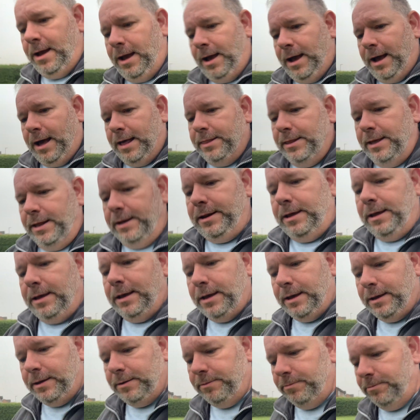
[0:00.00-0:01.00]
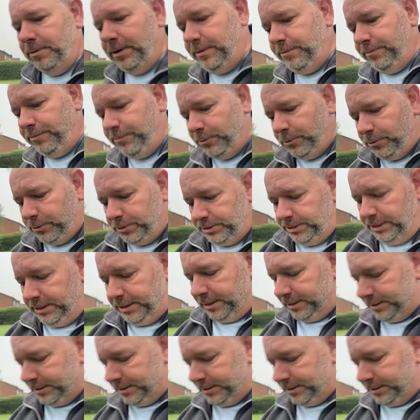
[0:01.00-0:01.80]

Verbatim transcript: And then reinforcing it,